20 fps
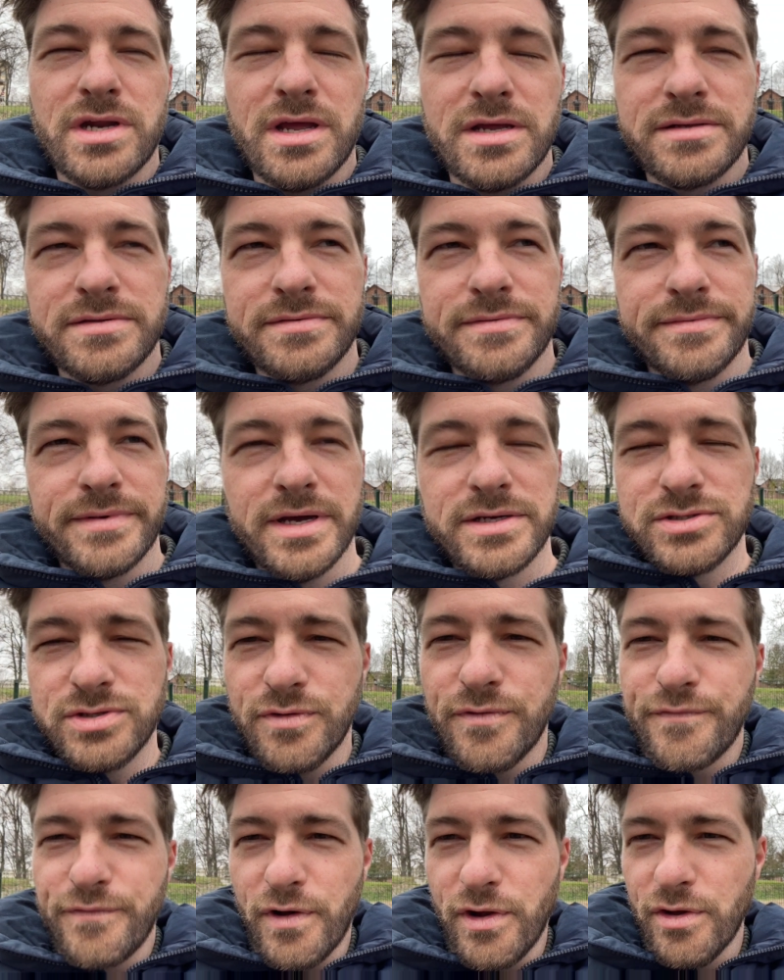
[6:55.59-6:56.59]
I
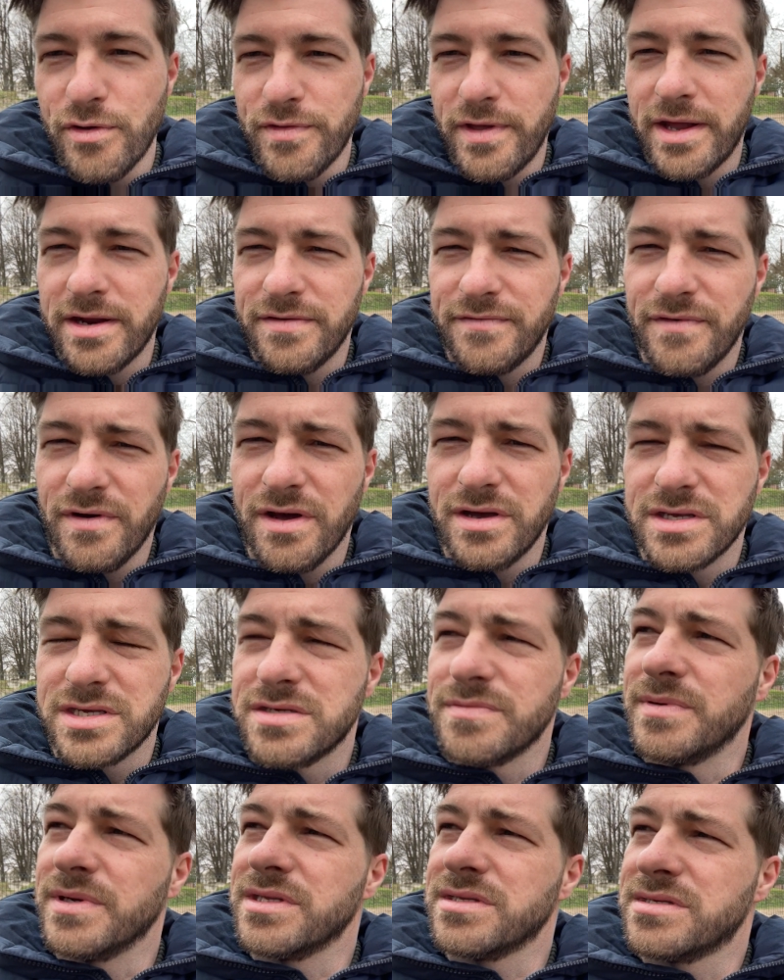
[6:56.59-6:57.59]
do follow that
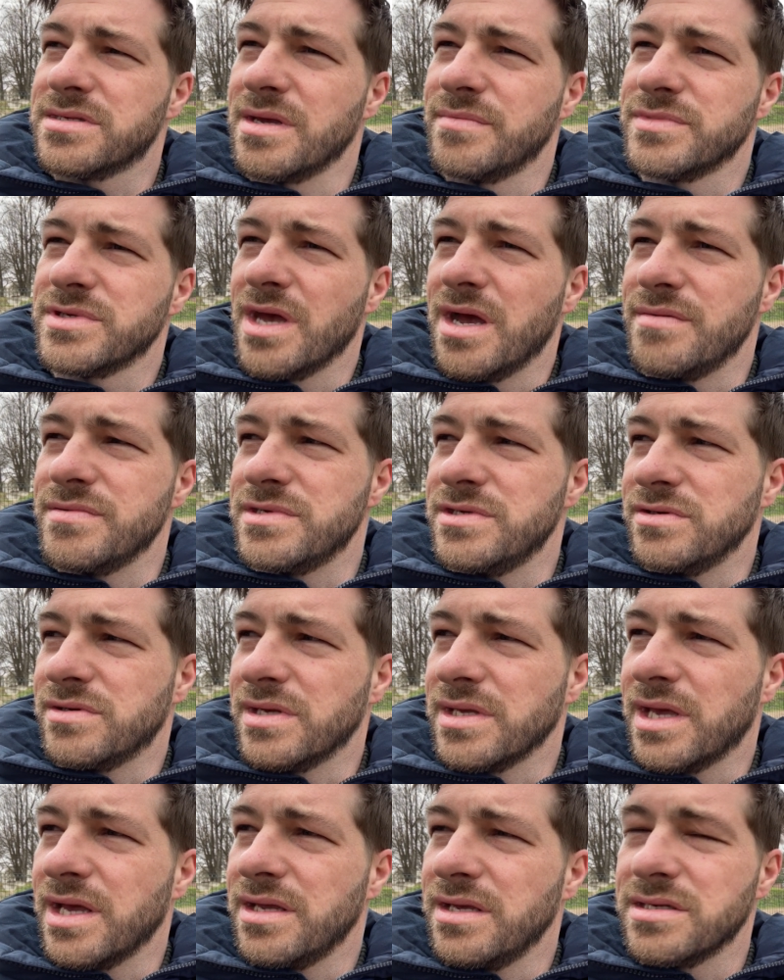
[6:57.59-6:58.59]
advice, but sometimes you
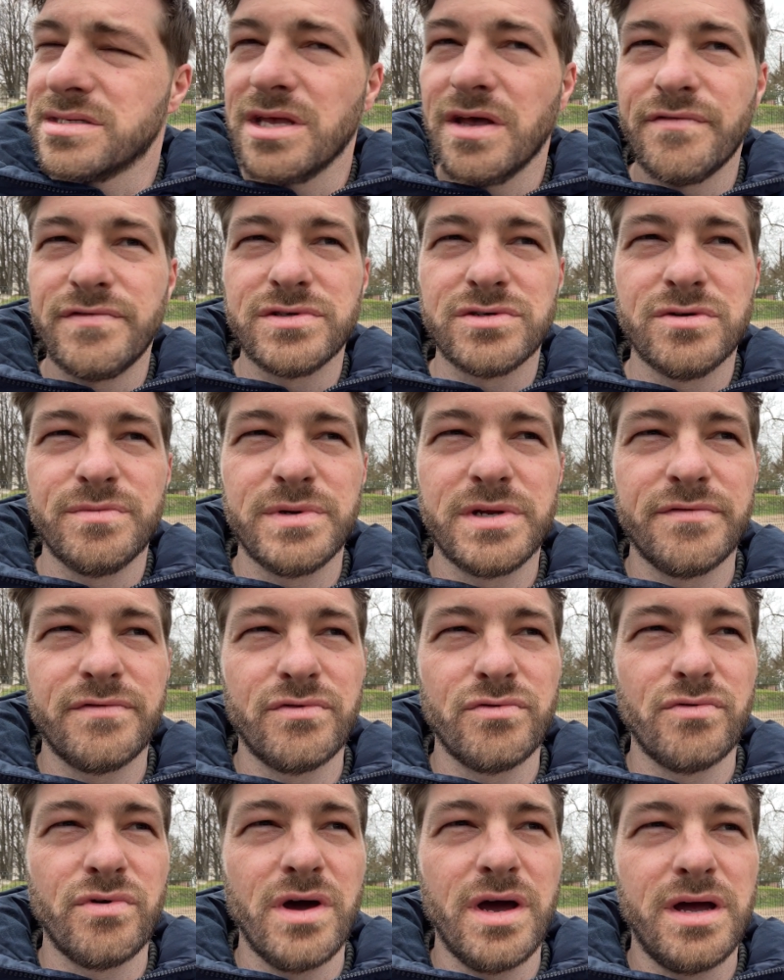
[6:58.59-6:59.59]
can get yourself into a bit of a
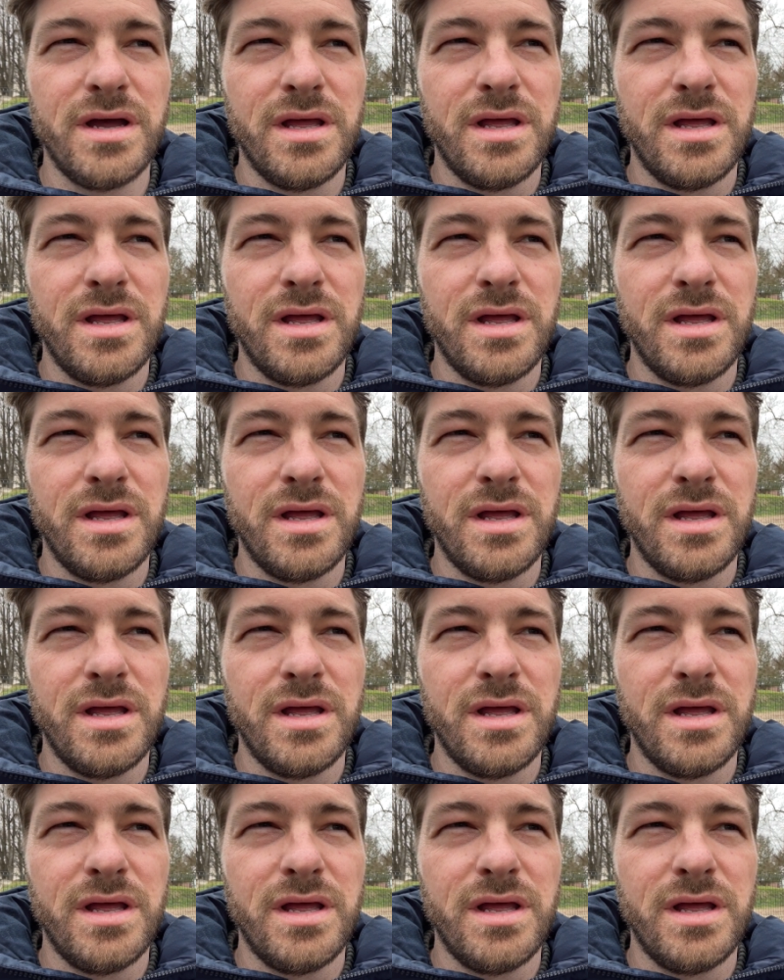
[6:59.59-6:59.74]
rut